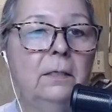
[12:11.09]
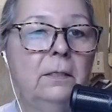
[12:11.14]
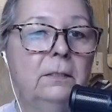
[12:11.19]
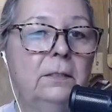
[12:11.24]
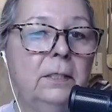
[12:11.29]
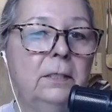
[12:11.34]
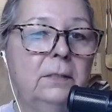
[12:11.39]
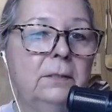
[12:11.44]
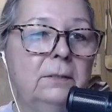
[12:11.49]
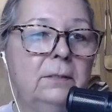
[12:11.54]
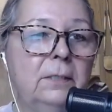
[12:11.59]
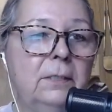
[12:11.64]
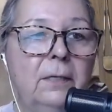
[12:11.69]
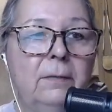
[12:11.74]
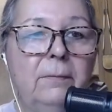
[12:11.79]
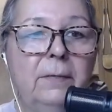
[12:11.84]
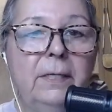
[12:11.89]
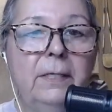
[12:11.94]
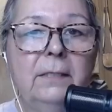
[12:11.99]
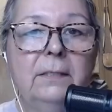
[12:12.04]
Take 10
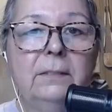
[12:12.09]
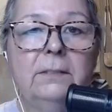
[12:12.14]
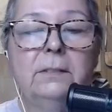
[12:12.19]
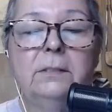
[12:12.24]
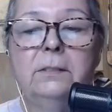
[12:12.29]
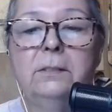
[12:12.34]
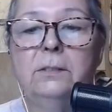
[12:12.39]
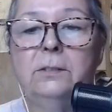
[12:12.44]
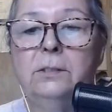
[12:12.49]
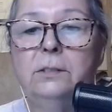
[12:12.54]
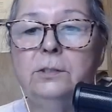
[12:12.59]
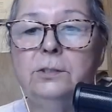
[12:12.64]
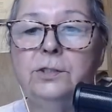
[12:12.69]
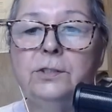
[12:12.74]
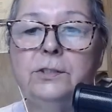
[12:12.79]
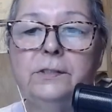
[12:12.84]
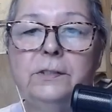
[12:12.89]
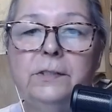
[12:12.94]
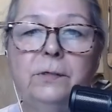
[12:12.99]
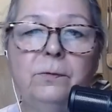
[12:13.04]
minutes to
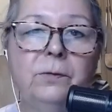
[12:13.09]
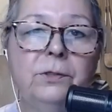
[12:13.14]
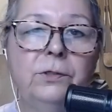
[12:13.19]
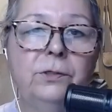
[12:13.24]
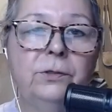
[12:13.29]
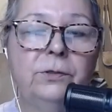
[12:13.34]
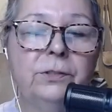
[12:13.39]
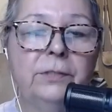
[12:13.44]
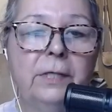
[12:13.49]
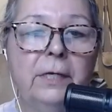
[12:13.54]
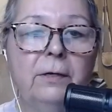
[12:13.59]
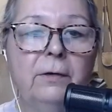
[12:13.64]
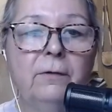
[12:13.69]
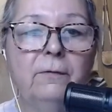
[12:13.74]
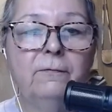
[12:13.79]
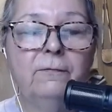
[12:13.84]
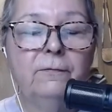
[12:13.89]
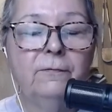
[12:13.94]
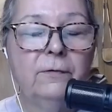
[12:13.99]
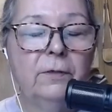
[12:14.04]
just sit with
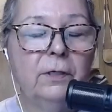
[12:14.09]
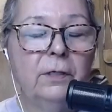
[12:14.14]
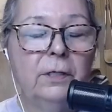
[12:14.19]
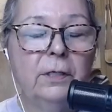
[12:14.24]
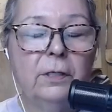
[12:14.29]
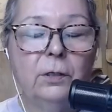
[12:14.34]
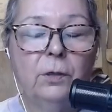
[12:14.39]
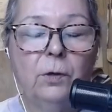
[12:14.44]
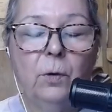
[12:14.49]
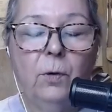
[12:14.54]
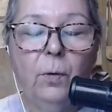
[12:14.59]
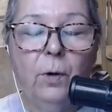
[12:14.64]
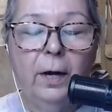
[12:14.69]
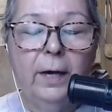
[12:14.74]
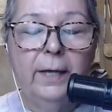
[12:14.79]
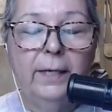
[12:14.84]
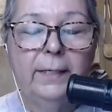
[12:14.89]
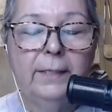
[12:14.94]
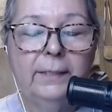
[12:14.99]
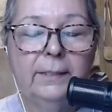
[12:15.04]
yourself,
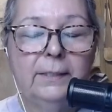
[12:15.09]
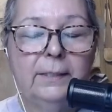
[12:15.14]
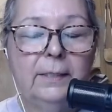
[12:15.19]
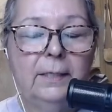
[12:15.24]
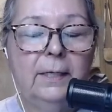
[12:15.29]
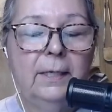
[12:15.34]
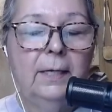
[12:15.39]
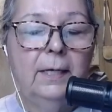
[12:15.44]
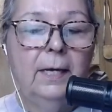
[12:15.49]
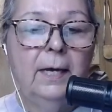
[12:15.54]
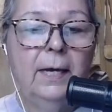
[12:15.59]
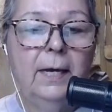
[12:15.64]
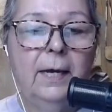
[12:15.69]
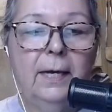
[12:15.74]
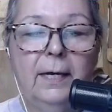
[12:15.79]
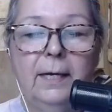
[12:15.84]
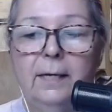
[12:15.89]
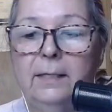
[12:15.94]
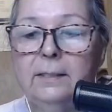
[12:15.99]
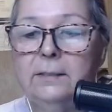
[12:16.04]
quiet,
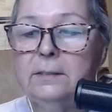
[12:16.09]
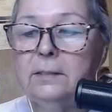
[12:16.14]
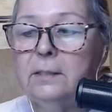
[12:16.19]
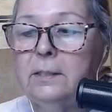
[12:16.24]
and